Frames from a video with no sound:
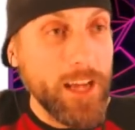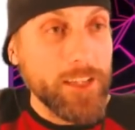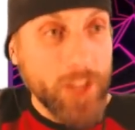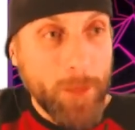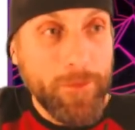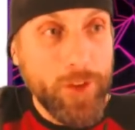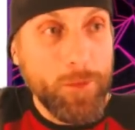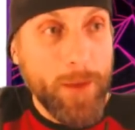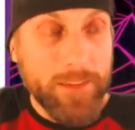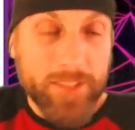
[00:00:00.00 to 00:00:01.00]
Some of you
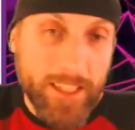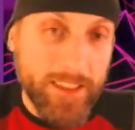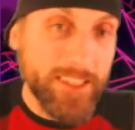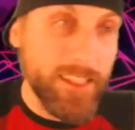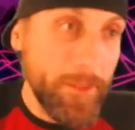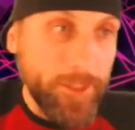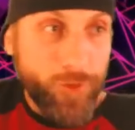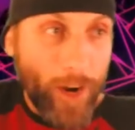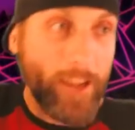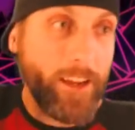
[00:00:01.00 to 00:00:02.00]
might have seen this image
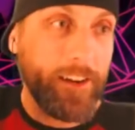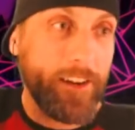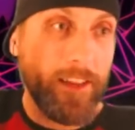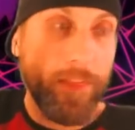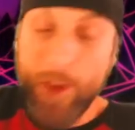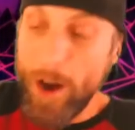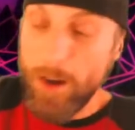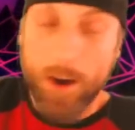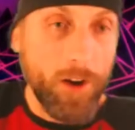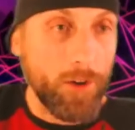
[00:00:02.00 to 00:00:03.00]
right here and thought,
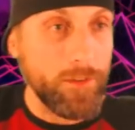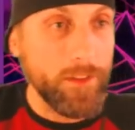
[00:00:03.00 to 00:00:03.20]
oh,